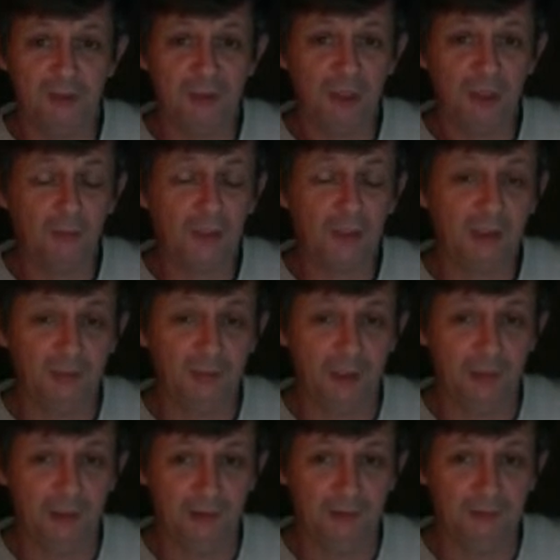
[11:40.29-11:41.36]
They come back and
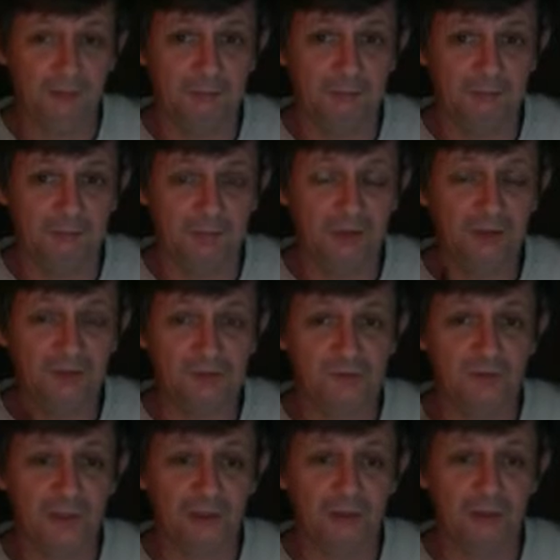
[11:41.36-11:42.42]
buy it because
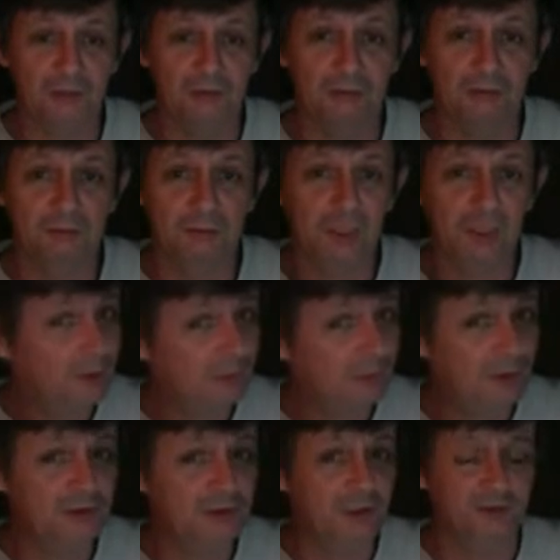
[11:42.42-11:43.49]
it's that good. It
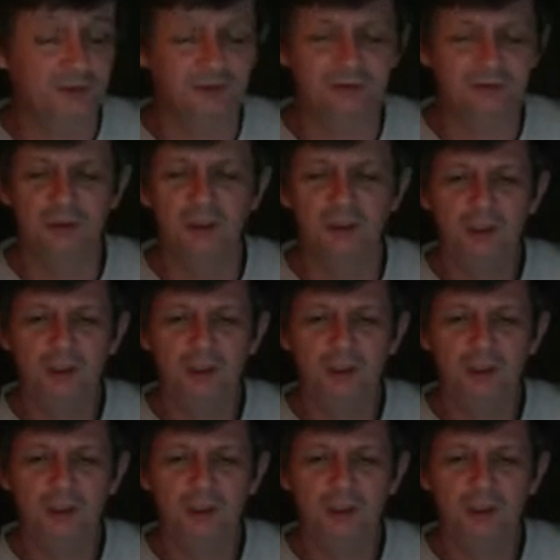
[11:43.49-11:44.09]
really is.